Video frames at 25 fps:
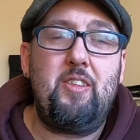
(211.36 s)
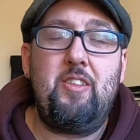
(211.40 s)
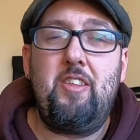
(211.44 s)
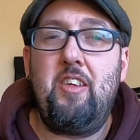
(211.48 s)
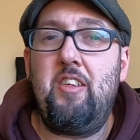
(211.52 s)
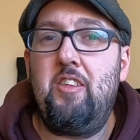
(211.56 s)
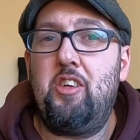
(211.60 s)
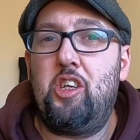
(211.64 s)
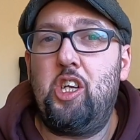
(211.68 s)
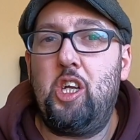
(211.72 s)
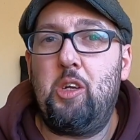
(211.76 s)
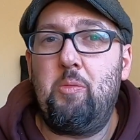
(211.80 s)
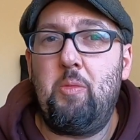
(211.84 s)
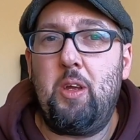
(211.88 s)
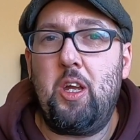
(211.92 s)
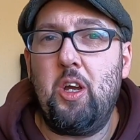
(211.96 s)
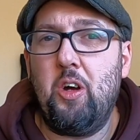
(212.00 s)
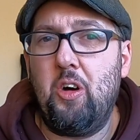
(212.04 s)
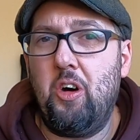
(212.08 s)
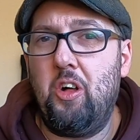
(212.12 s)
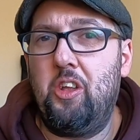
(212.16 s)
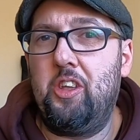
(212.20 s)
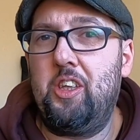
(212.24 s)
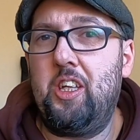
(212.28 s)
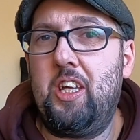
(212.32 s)
teaching me
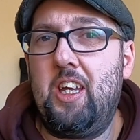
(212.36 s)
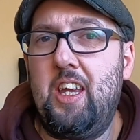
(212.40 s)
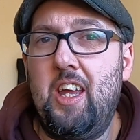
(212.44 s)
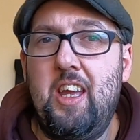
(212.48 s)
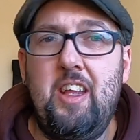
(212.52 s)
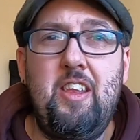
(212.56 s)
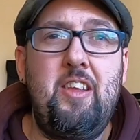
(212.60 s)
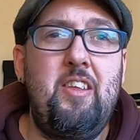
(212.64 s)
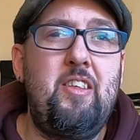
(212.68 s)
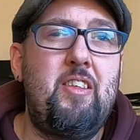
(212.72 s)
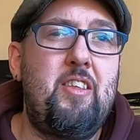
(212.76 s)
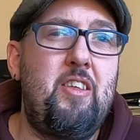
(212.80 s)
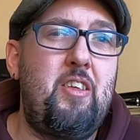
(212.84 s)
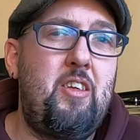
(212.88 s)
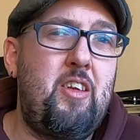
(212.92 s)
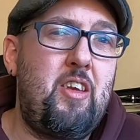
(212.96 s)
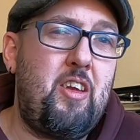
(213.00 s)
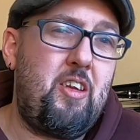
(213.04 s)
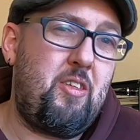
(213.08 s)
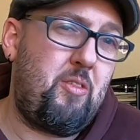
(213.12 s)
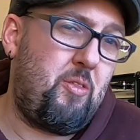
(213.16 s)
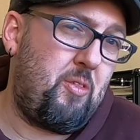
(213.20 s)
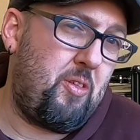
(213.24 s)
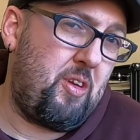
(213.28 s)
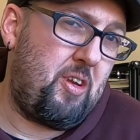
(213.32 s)
all the ins
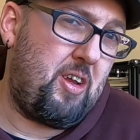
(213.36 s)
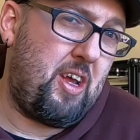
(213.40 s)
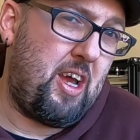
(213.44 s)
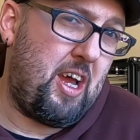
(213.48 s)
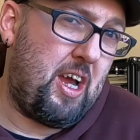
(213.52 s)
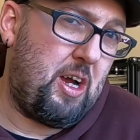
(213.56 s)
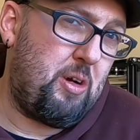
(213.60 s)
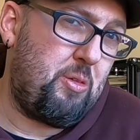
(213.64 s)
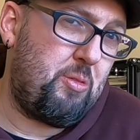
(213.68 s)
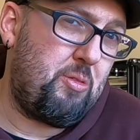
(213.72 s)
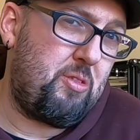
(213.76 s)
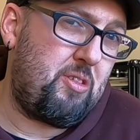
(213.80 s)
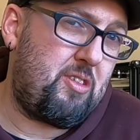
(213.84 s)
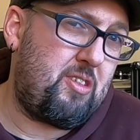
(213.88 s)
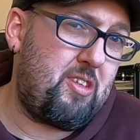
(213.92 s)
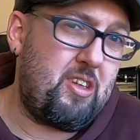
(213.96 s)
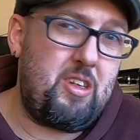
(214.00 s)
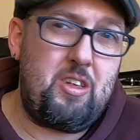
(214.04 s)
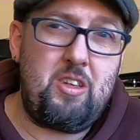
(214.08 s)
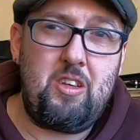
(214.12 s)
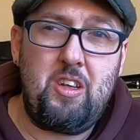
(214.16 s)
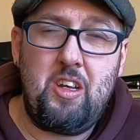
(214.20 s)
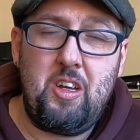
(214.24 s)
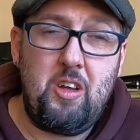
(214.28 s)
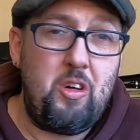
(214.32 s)
and outs
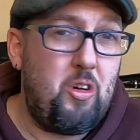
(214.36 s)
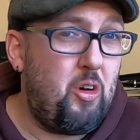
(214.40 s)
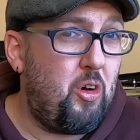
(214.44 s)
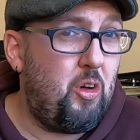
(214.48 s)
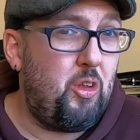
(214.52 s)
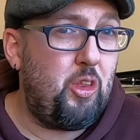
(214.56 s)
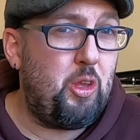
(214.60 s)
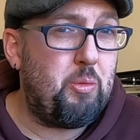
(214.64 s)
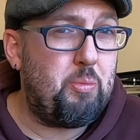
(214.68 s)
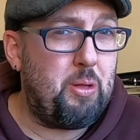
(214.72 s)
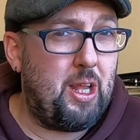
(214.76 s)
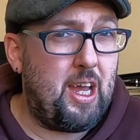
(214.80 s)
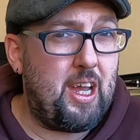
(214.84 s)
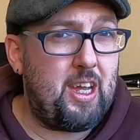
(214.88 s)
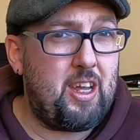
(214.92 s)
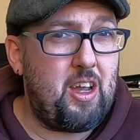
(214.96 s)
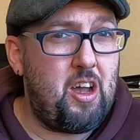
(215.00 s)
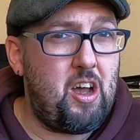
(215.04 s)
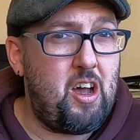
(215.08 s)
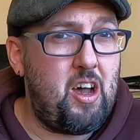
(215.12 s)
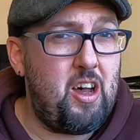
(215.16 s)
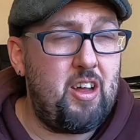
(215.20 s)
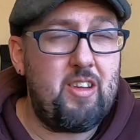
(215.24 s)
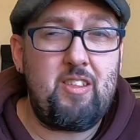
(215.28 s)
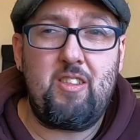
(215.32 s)
and all the
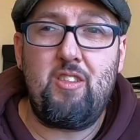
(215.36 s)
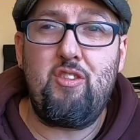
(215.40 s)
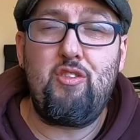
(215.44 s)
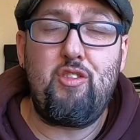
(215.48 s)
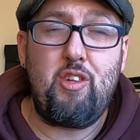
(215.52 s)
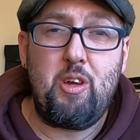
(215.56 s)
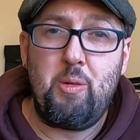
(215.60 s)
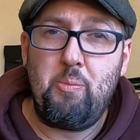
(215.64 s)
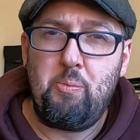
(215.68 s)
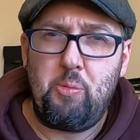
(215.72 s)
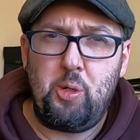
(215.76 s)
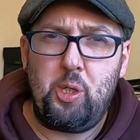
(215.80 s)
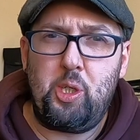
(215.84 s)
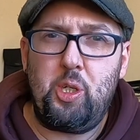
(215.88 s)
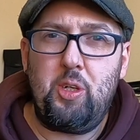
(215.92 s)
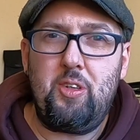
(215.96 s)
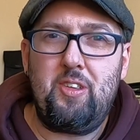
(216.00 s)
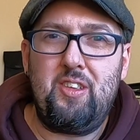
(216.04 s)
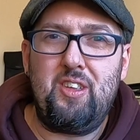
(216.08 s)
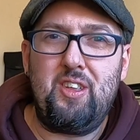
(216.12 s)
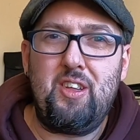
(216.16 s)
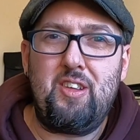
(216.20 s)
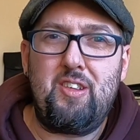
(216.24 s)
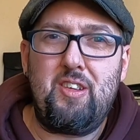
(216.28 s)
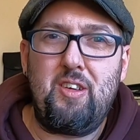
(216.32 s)
black arts of
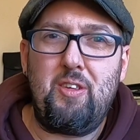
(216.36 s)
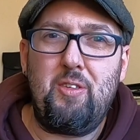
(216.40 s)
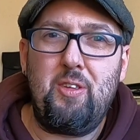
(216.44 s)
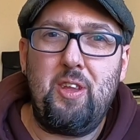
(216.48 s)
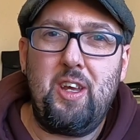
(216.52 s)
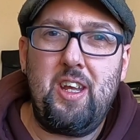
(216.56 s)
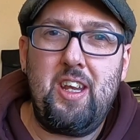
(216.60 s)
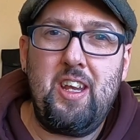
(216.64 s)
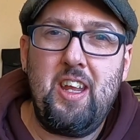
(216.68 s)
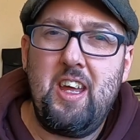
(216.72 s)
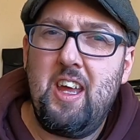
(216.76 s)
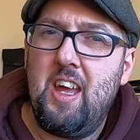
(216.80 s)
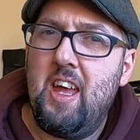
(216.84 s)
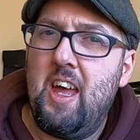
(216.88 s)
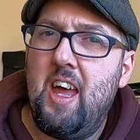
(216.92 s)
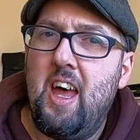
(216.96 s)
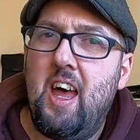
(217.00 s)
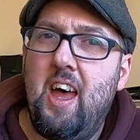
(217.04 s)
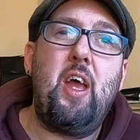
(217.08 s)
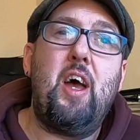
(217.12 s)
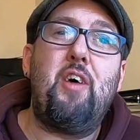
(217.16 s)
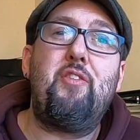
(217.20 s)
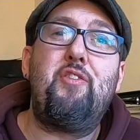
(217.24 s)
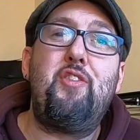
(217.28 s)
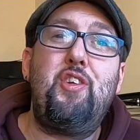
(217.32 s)
producing the tooling.
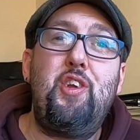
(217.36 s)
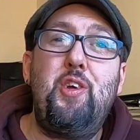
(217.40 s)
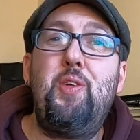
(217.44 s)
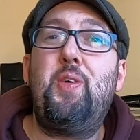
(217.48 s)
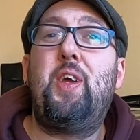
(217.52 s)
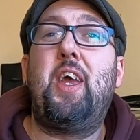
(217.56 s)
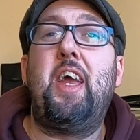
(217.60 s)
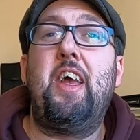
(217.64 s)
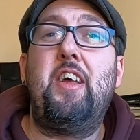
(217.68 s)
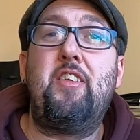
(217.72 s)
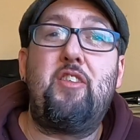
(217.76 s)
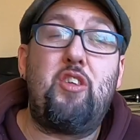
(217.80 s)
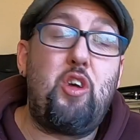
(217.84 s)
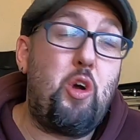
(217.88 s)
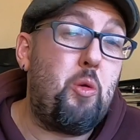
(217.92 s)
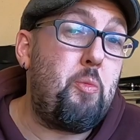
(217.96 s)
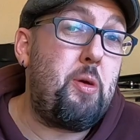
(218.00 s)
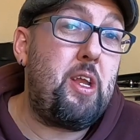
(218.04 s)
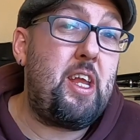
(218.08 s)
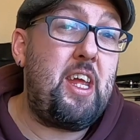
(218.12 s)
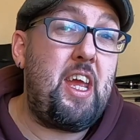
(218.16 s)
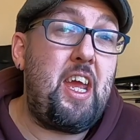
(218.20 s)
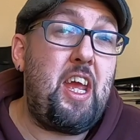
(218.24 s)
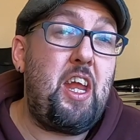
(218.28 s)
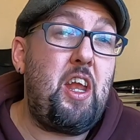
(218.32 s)
We have new kits
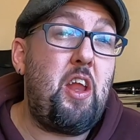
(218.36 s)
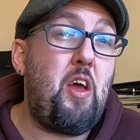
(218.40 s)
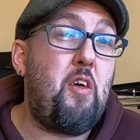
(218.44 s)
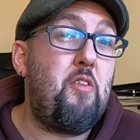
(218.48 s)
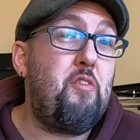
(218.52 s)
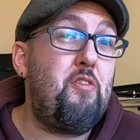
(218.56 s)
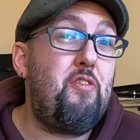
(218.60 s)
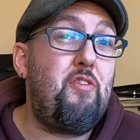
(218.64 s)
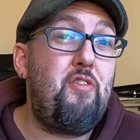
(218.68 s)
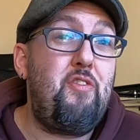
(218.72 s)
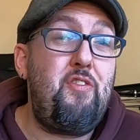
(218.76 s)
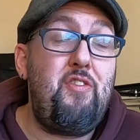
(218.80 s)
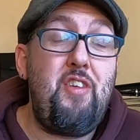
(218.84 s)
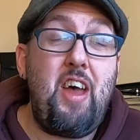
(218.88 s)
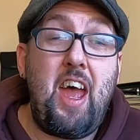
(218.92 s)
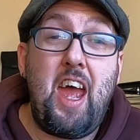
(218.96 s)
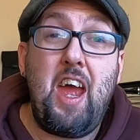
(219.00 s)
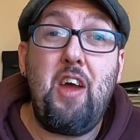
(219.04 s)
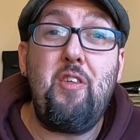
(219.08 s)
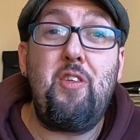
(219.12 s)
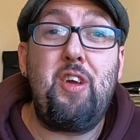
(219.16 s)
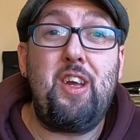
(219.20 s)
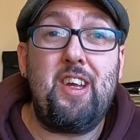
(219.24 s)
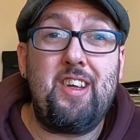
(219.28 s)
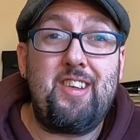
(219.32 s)
coming in
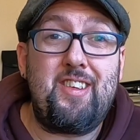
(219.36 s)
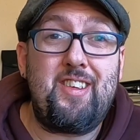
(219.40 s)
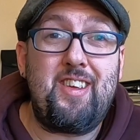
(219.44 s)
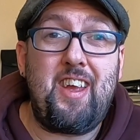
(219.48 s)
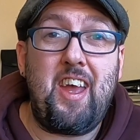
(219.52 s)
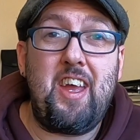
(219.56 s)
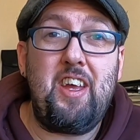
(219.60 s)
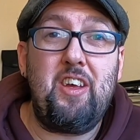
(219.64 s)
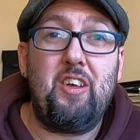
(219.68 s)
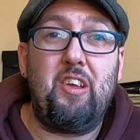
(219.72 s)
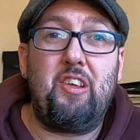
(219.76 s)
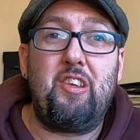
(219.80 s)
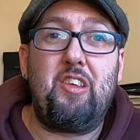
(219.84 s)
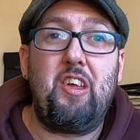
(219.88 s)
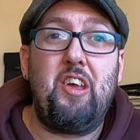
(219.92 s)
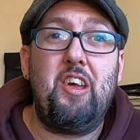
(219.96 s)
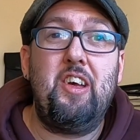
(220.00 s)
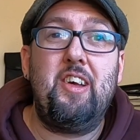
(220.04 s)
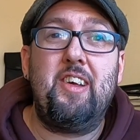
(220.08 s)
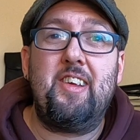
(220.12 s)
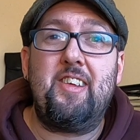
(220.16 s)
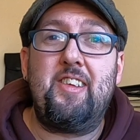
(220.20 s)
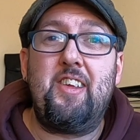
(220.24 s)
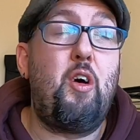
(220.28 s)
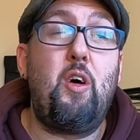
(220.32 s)
various scales,
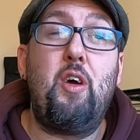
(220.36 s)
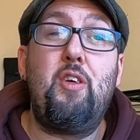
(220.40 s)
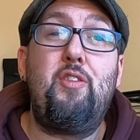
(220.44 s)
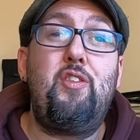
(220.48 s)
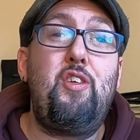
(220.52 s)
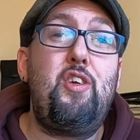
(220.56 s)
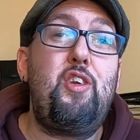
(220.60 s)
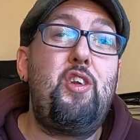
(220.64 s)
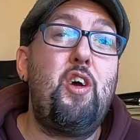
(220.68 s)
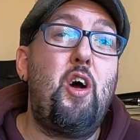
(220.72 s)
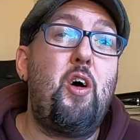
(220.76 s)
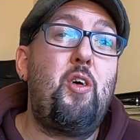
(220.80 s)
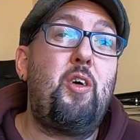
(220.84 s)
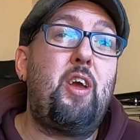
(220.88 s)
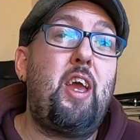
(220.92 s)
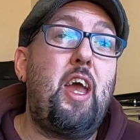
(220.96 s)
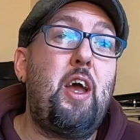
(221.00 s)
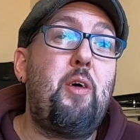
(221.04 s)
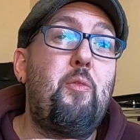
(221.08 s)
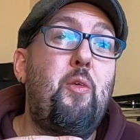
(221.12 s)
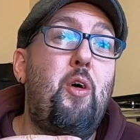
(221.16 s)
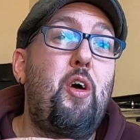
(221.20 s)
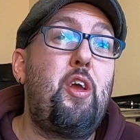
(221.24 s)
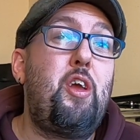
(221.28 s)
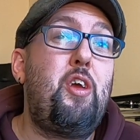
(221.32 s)
so if you don't
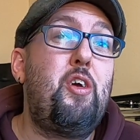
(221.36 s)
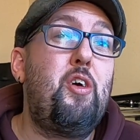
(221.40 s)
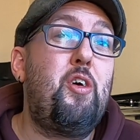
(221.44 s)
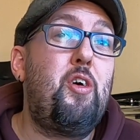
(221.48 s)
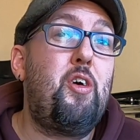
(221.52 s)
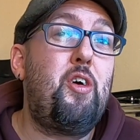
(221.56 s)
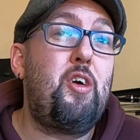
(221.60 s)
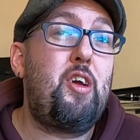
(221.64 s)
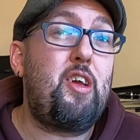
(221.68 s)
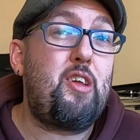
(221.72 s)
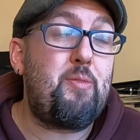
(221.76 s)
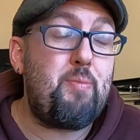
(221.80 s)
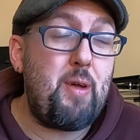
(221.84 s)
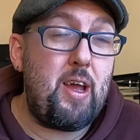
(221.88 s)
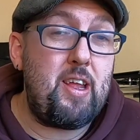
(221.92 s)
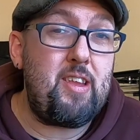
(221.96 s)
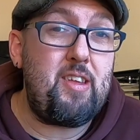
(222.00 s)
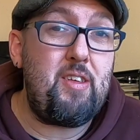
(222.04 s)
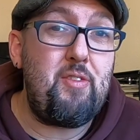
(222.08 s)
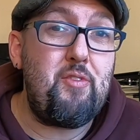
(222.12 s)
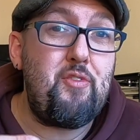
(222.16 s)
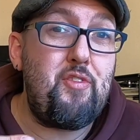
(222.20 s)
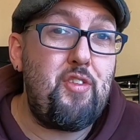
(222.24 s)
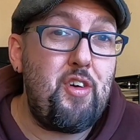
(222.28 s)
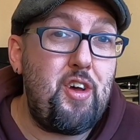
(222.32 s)
get what you're
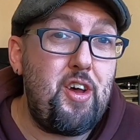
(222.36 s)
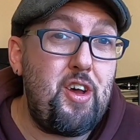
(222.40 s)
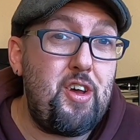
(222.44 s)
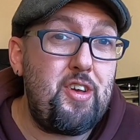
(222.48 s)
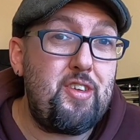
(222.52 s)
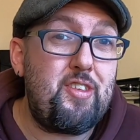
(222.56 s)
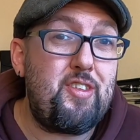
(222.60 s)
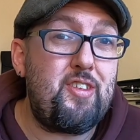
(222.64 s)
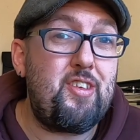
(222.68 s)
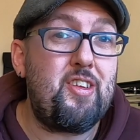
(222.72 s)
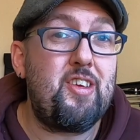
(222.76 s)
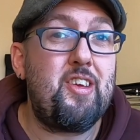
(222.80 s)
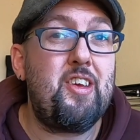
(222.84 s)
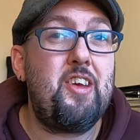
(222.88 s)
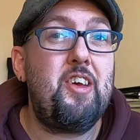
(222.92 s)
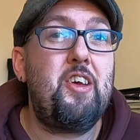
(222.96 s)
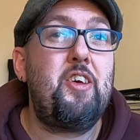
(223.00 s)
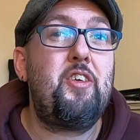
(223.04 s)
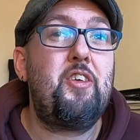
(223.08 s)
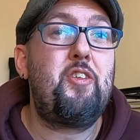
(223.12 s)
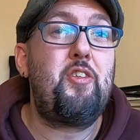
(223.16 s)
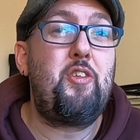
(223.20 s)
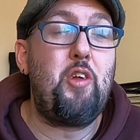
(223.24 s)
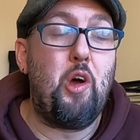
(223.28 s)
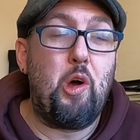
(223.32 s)
expecting first,
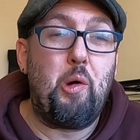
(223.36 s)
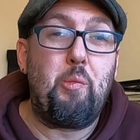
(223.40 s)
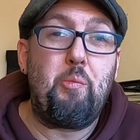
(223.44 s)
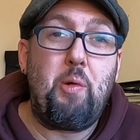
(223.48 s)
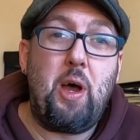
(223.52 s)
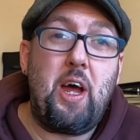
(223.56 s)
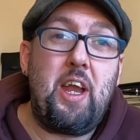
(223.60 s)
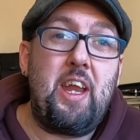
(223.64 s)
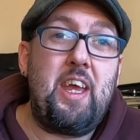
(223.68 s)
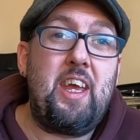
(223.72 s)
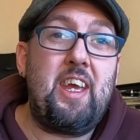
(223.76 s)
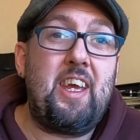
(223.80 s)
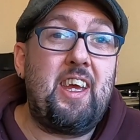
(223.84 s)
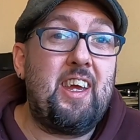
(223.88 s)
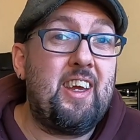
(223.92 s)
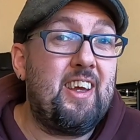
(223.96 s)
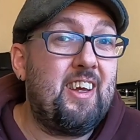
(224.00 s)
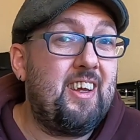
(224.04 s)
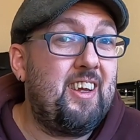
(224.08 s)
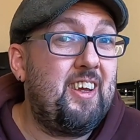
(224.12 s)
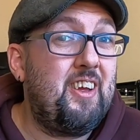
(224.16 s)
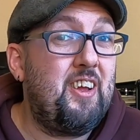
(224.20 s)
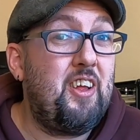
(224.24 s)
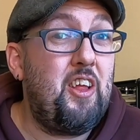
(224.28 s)
don't panic.